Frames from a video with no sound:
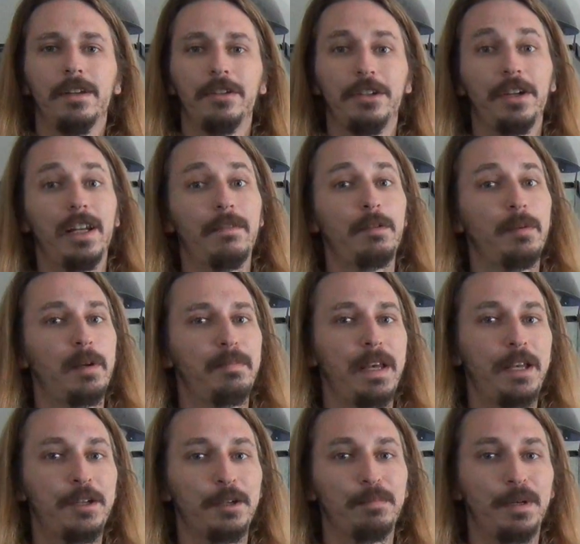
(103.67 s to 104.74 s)
So you're going to have to be a
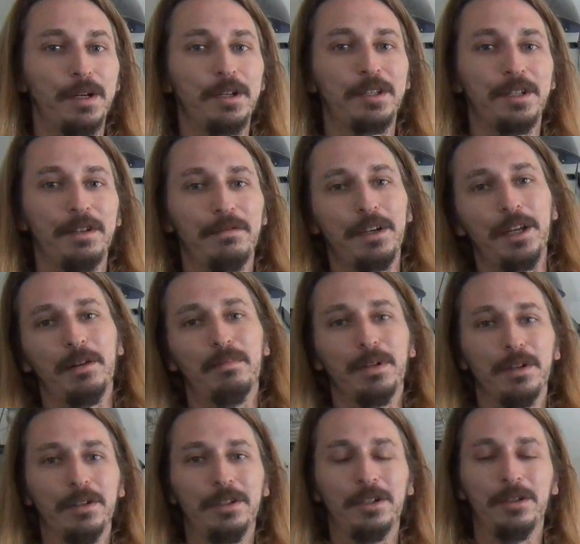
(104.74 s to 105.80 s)
patient person if you get a
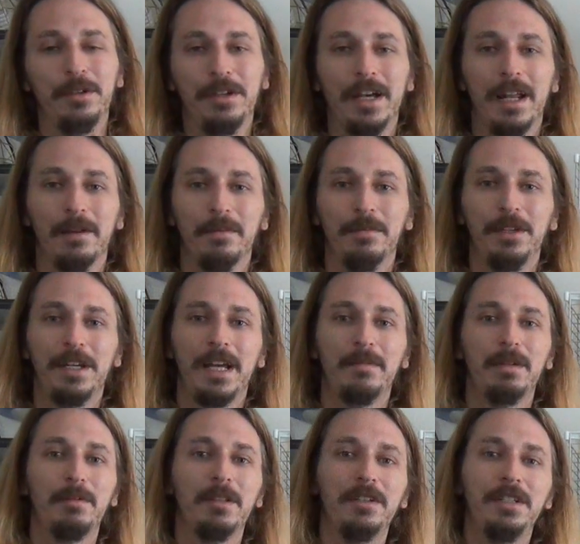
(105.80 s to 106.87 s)
bird too. You gotta
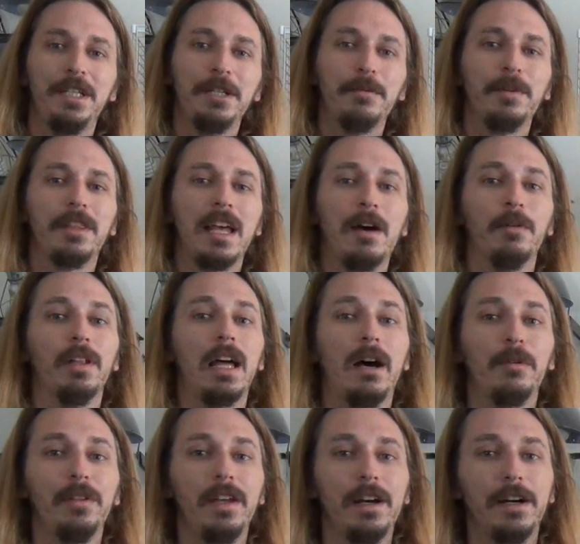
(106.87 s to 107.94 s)
be able to deal with how
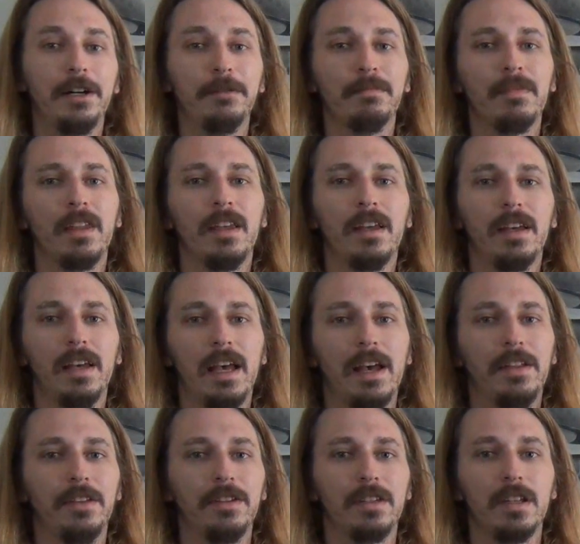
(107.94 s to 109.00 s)
loud they are.
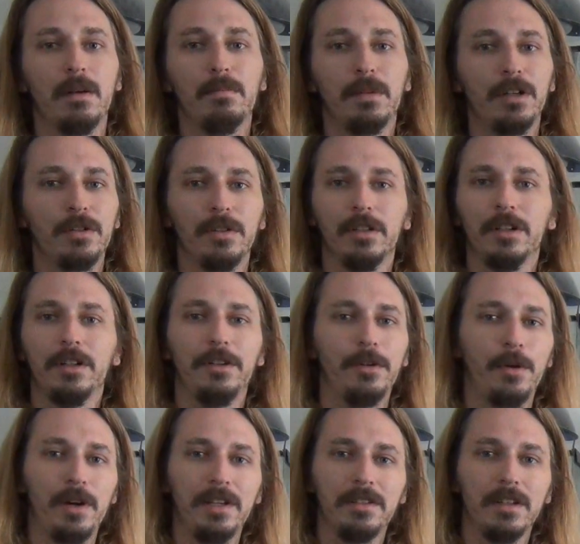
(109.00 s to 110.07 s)
And some birds will learn
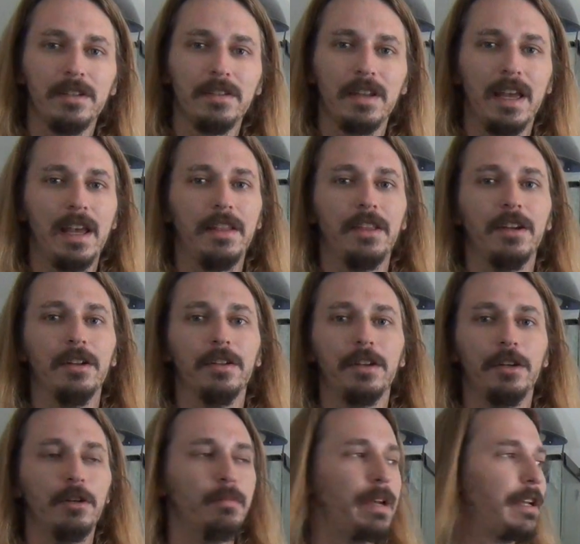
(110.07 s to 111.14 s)
noises and
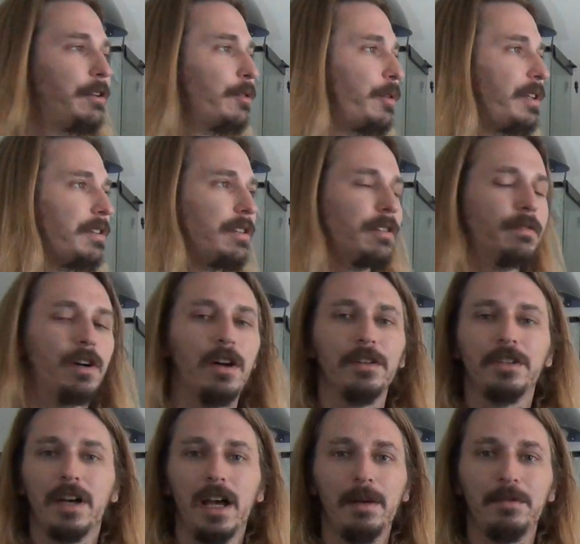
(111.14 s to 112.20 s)
they'll make noises of all
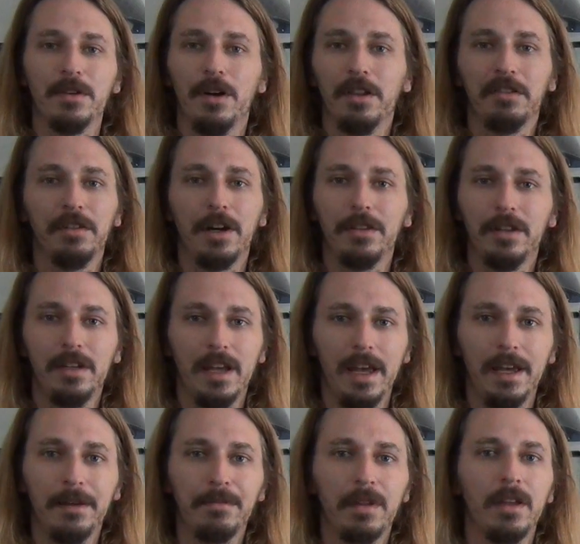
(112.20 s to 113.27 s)
types all throughout the
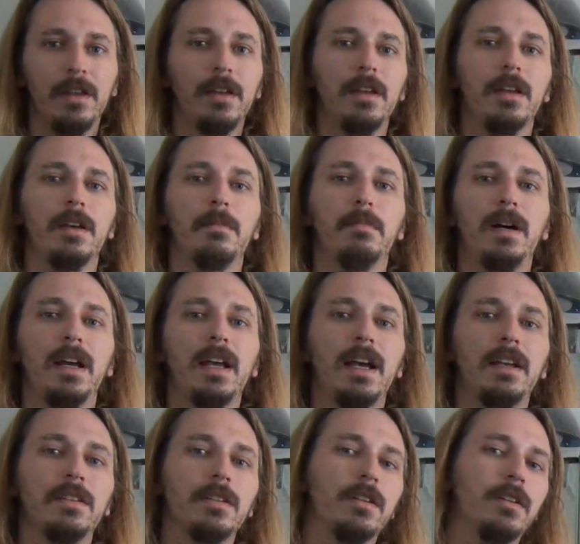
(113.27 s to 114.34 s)
day. My
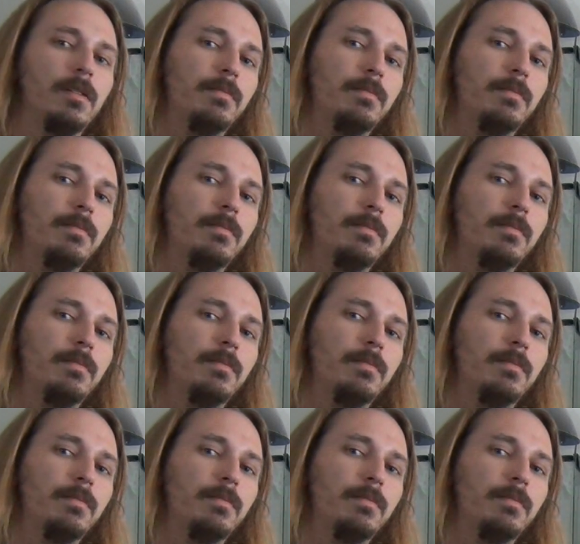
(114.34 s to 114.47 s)
guys